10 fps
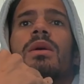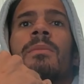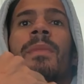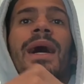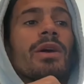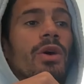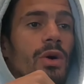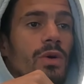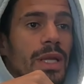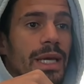my
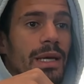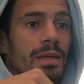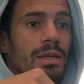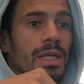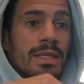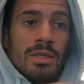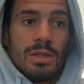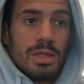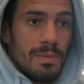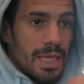goal here is
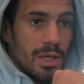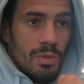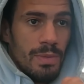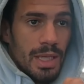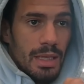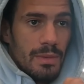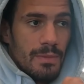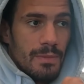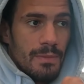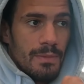not to make you money.
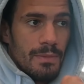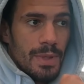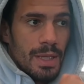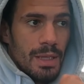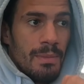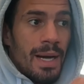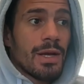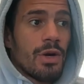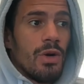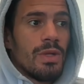My
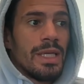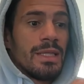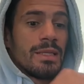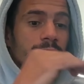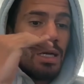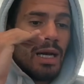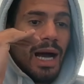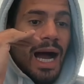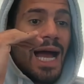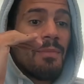goal is
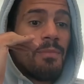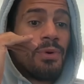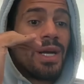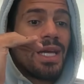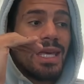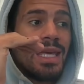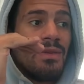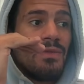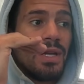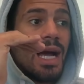I break
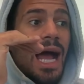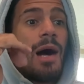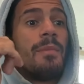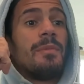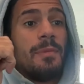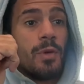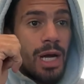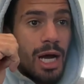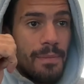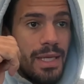even how many people
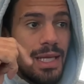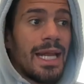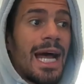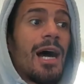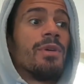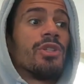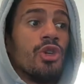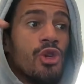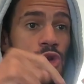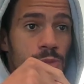come in and how
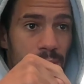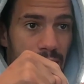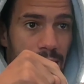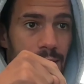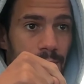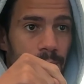much you pay